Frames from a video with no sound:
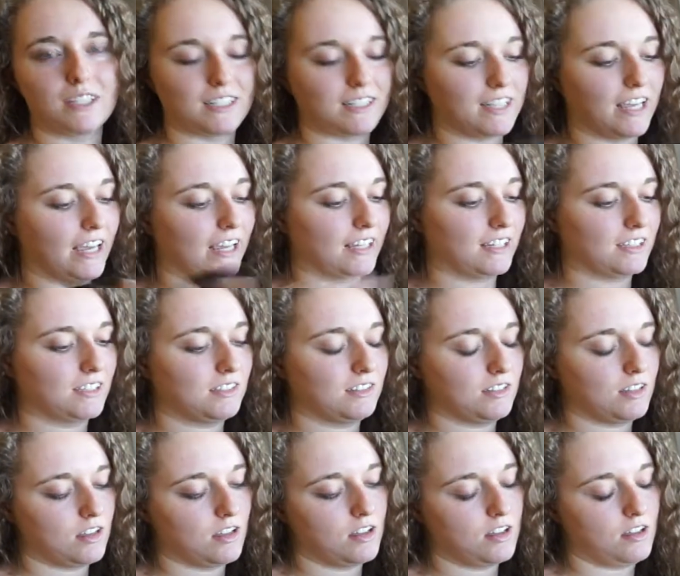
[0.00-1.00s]
it takes
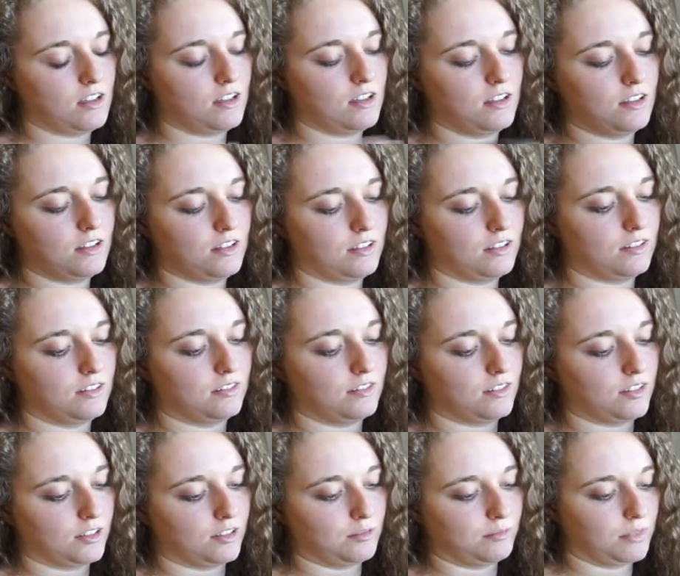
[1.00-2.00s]

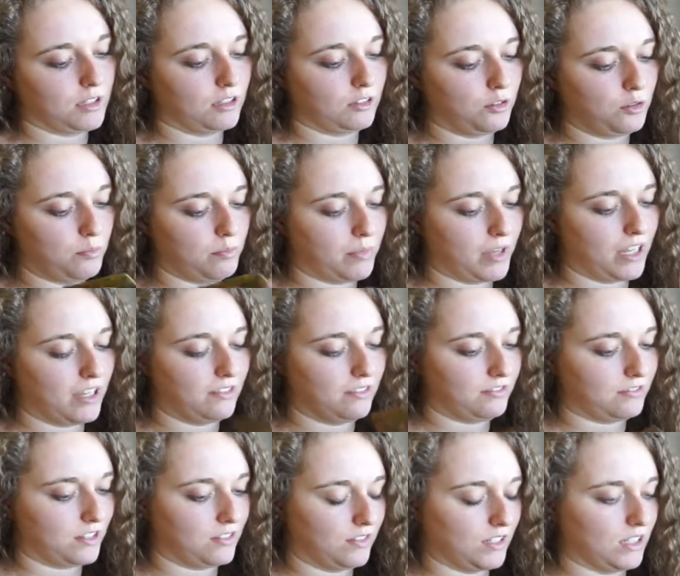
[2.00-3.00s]
um, a little bit
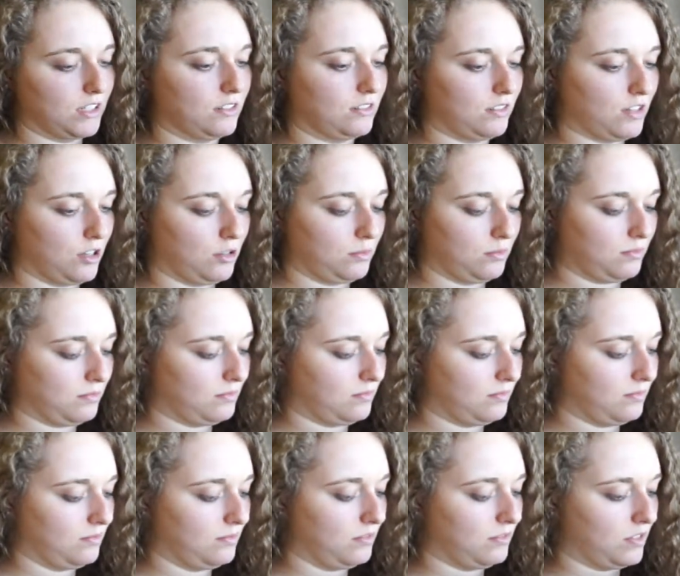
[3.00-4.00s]
for the oh,
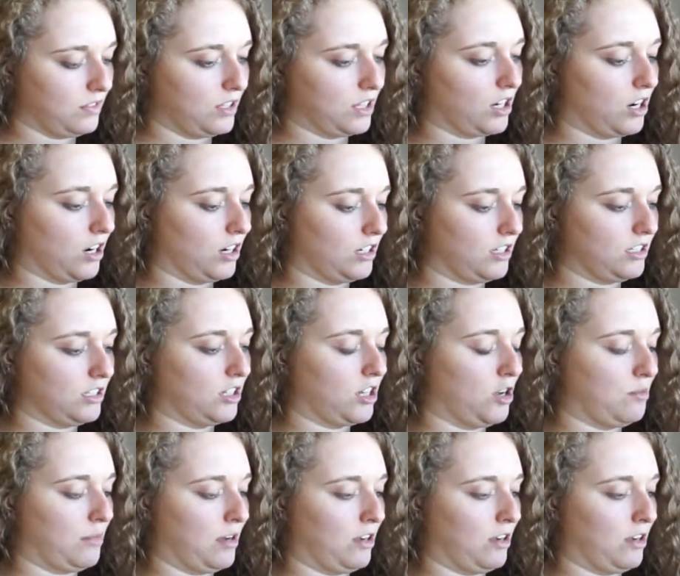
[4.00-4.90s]
for the cards to come